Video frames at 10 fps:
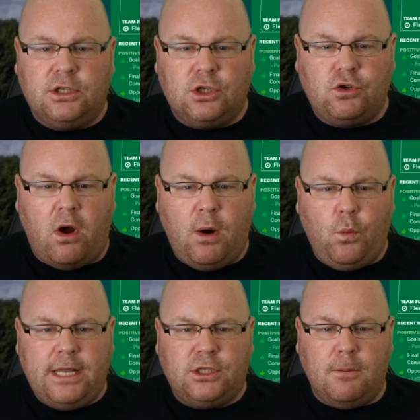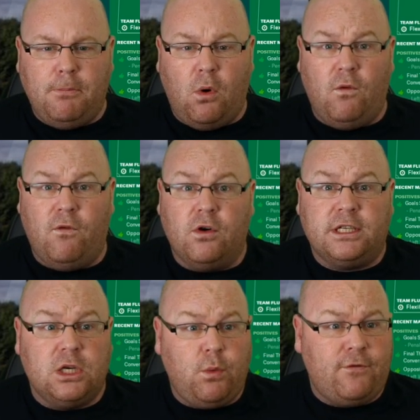to try and win some ball for us,
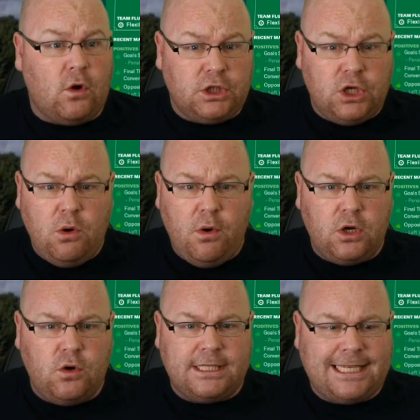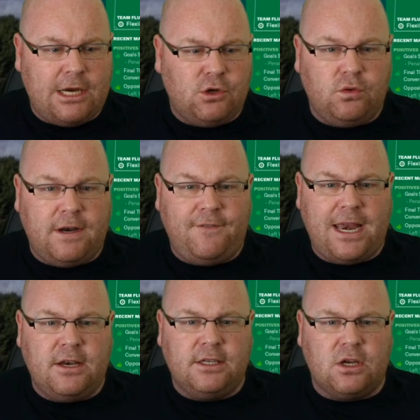because we've got two other good central defenders